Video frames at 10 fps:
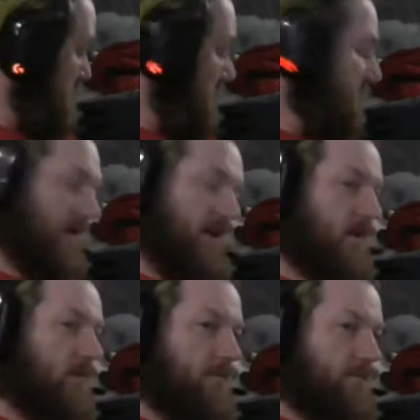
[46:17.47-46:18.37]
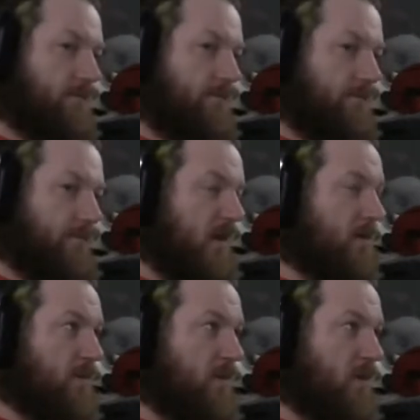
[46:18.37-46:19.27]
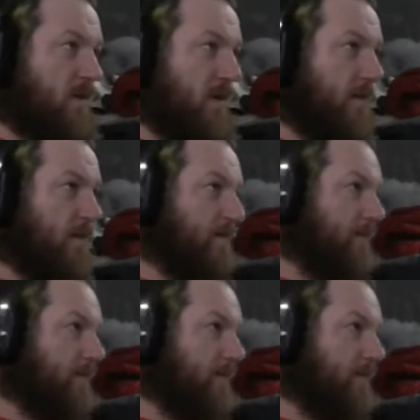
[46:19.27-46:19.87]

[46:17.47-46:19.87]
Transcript: I think. Might have been more than that.